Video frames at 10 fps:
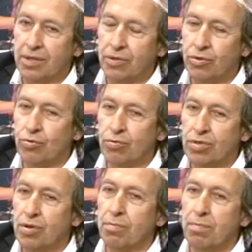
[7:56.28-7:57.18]
do
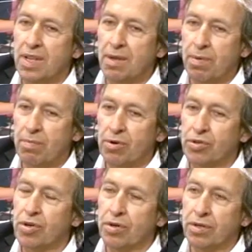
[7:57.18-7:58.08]
so many people
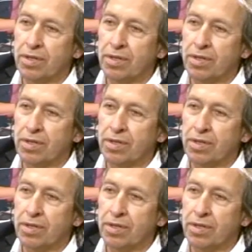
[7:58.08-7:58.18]
turn